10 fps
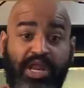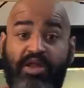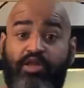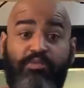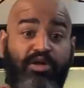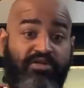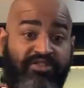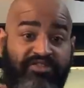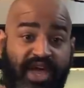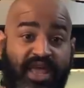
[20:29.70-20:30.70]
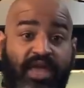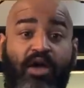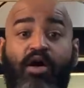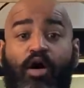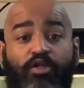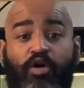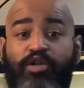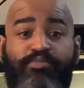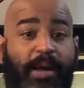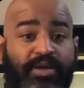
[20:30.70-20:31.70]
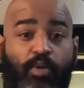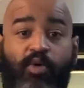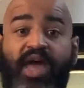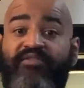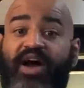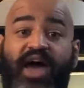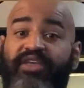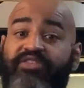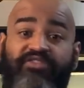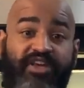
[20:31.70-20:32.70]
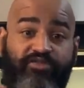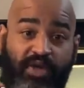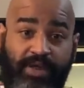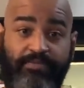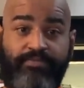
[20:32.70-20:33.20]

in a community setting, although you probably won't have a high success rate.